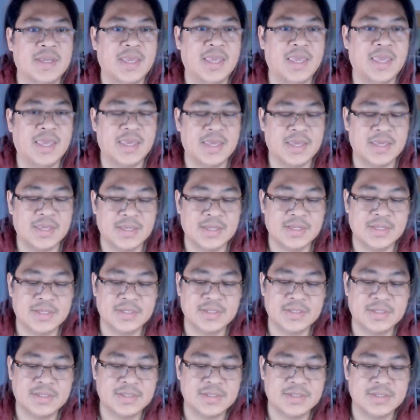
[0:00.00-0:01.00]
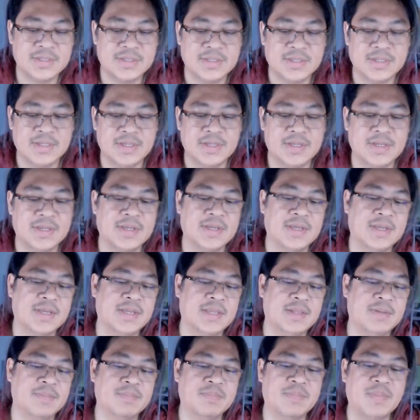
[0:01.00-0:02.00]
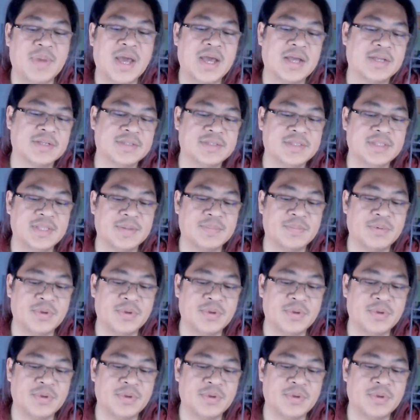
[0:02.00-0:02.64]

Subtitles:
And box number